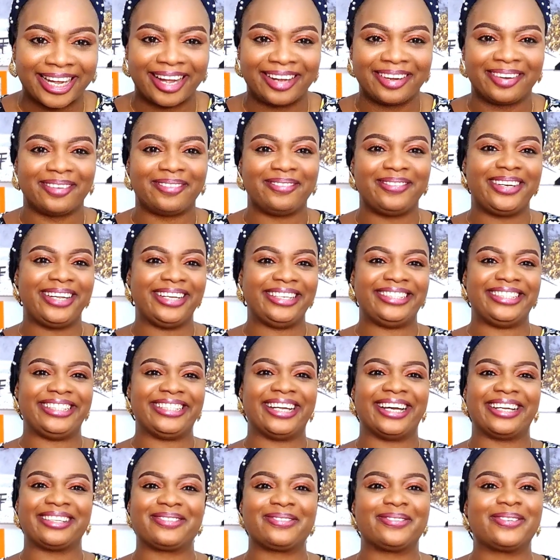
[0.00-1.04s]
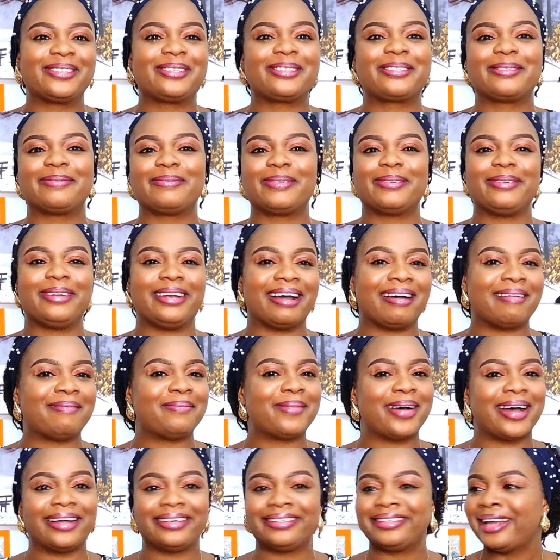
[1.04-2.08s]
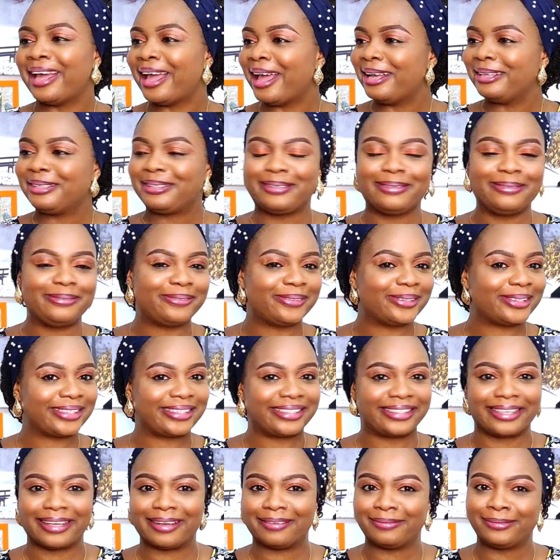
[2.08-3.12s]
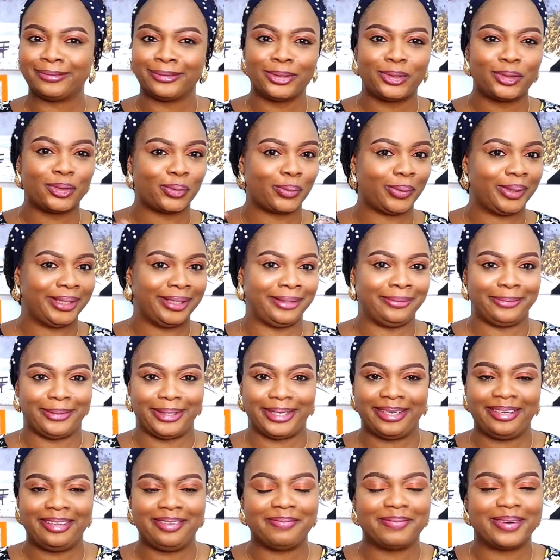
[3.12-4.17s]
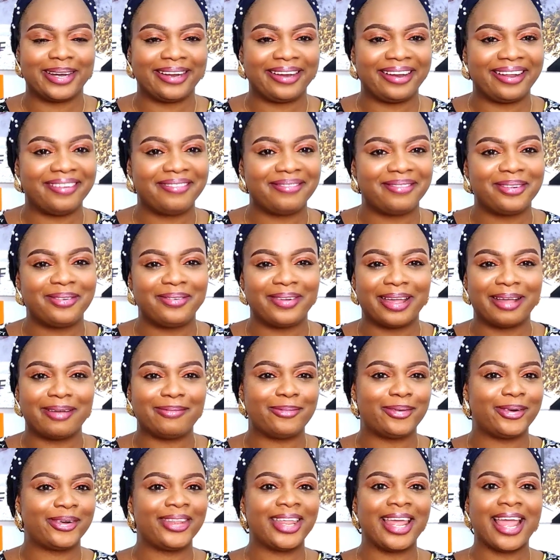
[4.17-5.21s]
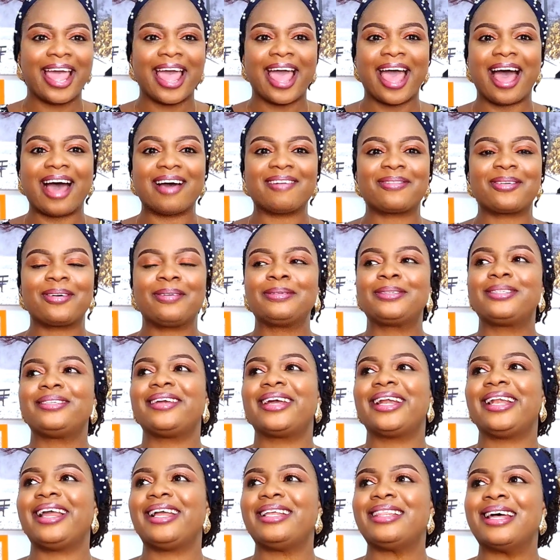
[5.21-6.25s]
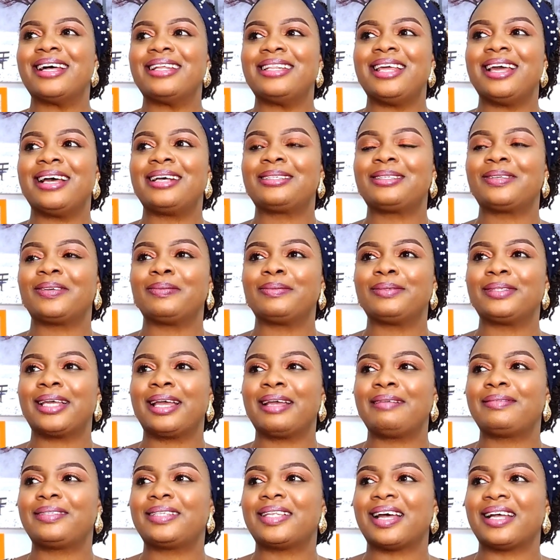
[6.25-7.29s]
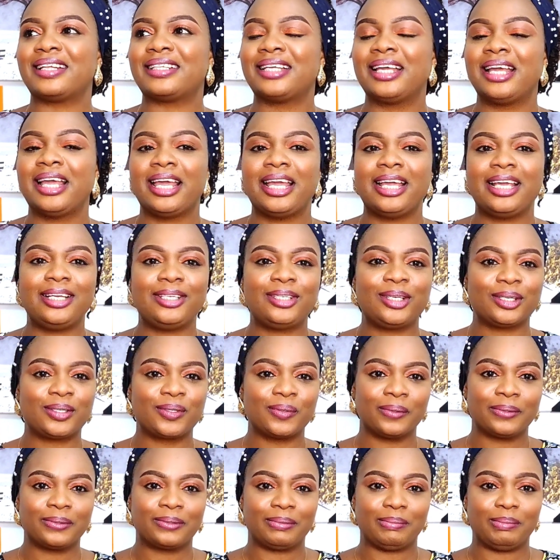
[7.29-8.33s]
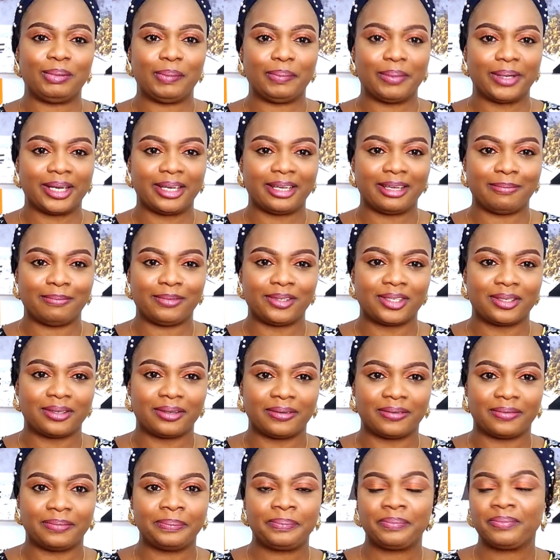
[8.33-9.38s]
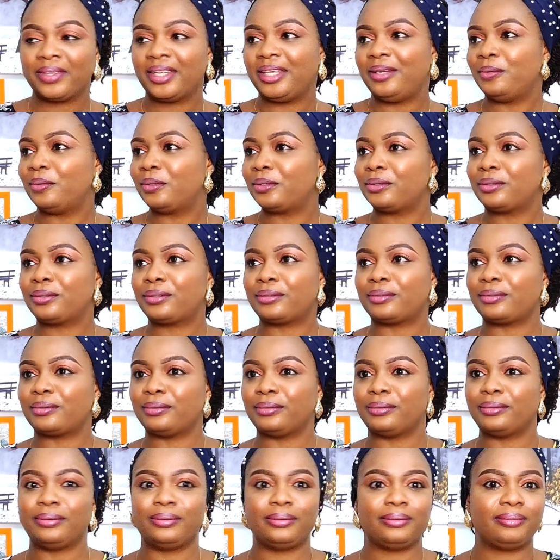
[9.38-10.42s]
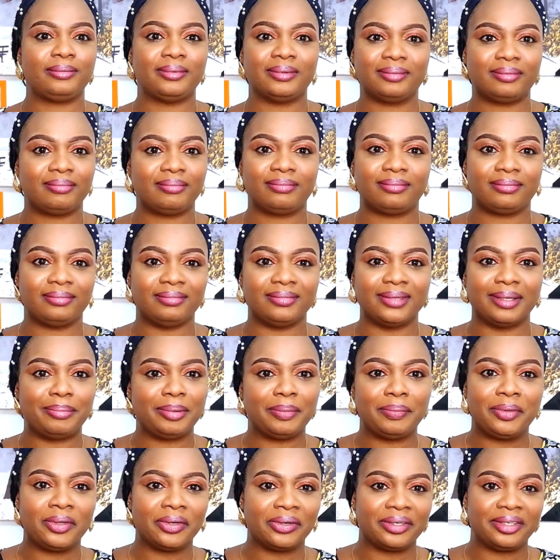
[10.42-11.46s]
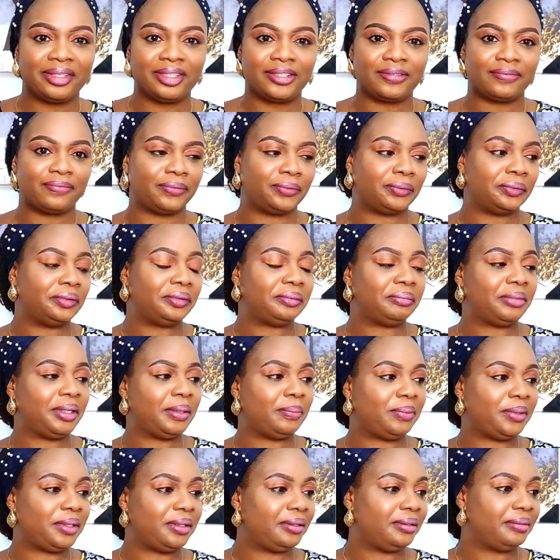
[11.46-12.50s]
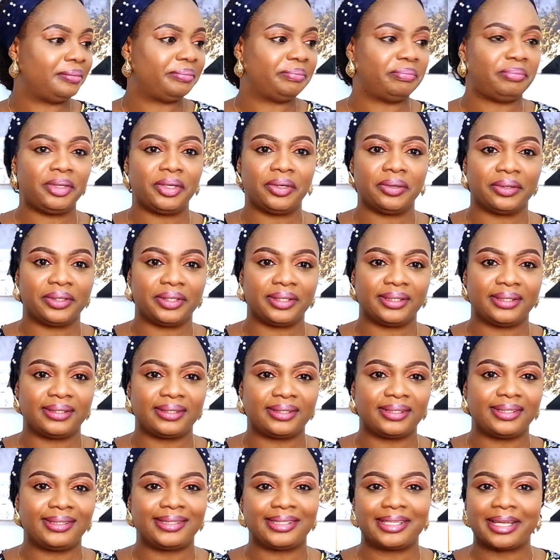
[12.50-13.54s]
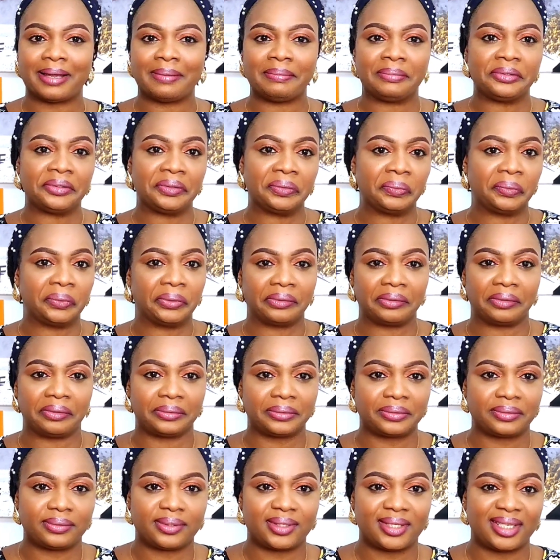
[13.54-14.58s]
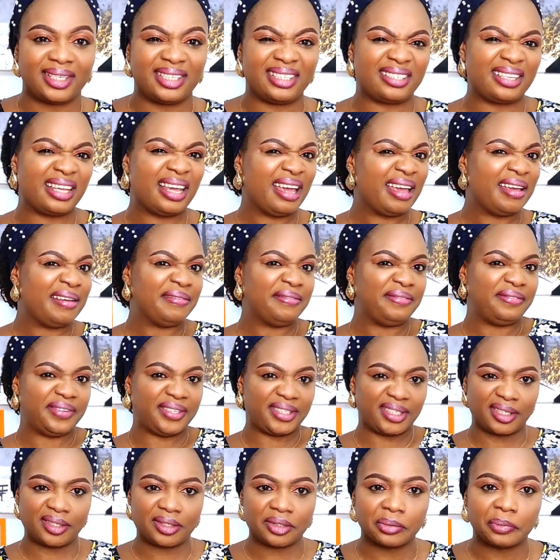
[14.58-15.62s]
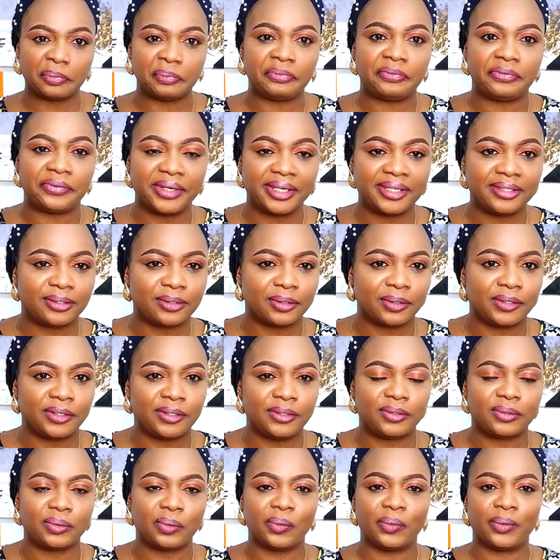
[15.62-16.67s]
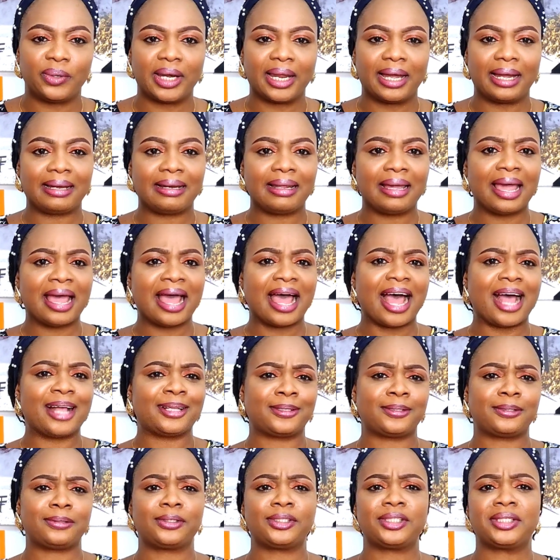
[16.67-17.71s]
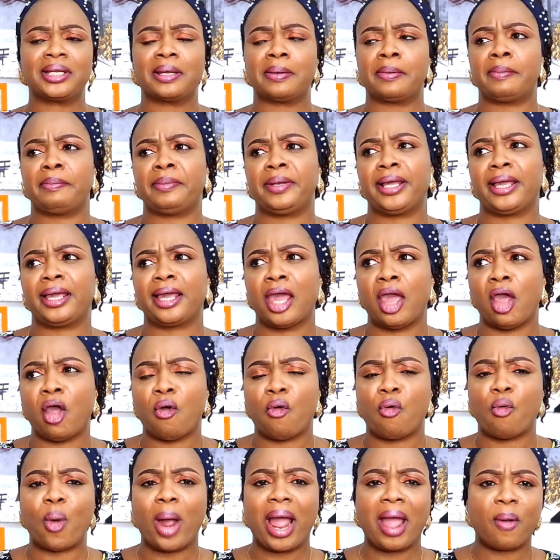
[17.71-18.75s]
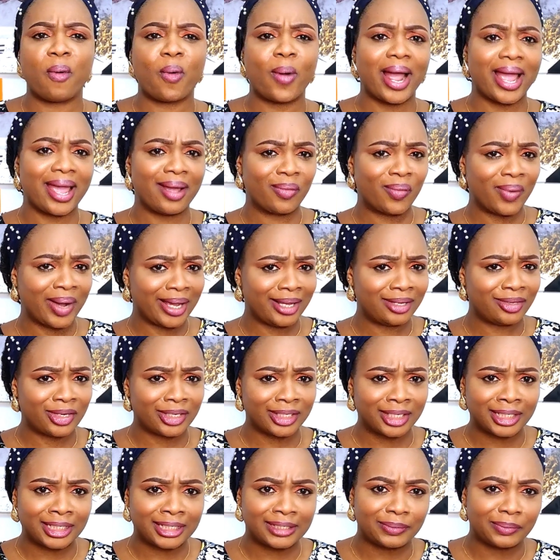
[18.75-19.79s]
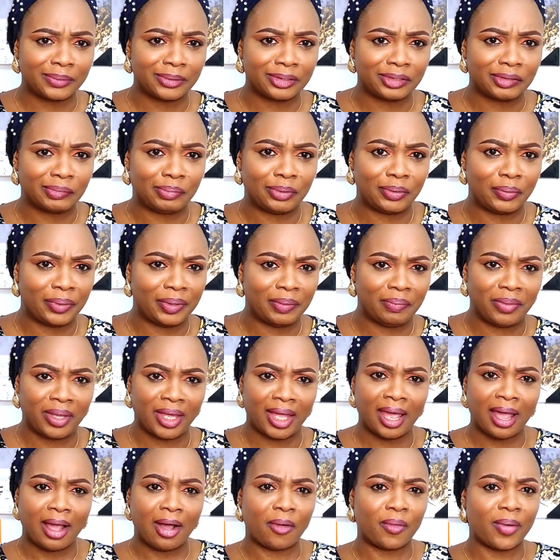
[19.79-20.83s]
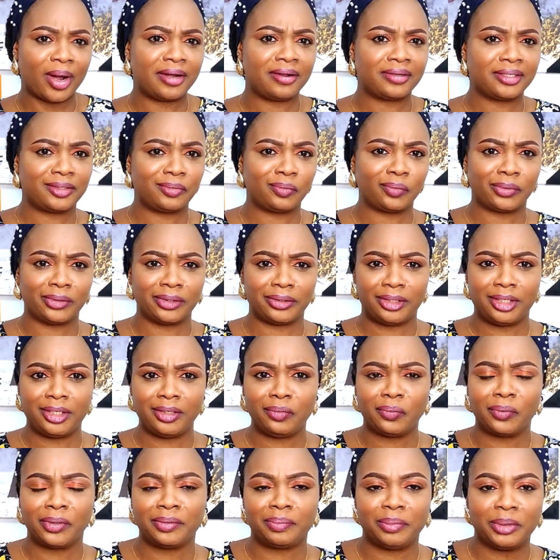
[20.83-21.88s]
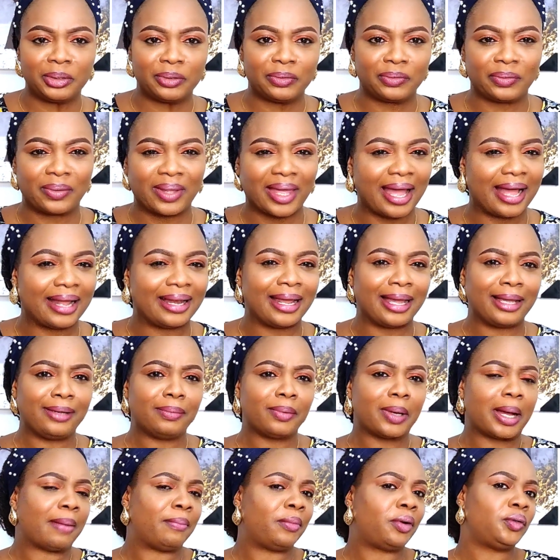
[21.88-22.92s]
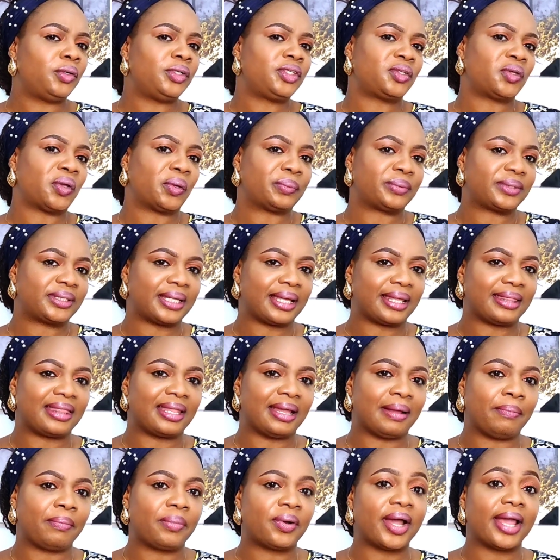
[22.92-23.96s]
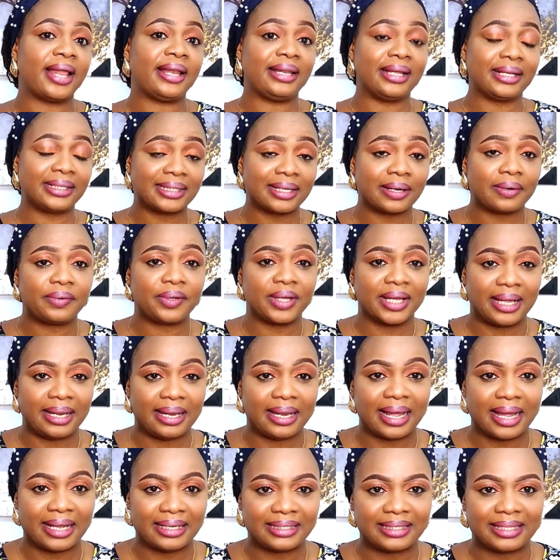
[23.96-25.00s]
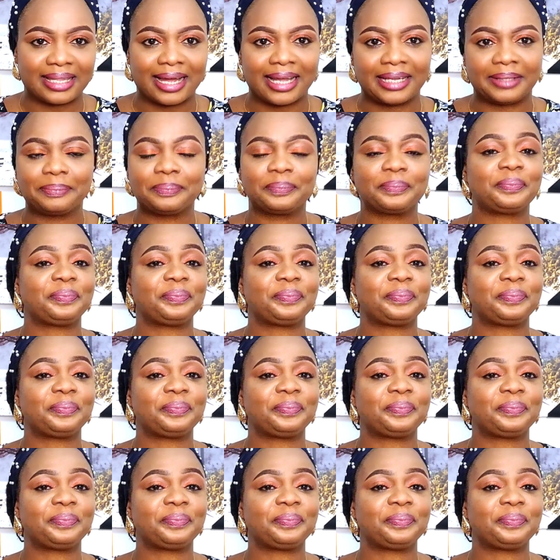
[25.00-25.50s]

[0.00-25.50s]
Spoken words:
kind of lady that wants to be with a man 24/7, twinning with him and everywhere. But I've come to realize that there are some times that he just wants to be by himself. He wants to maybe be on his phone, maybe be on his system, doing one or two things, visit some friends on his own. And at such time, I'm like, why doesn't he want to be with me? Why doesn't he want me to? And I'm always upset then. But I later realized that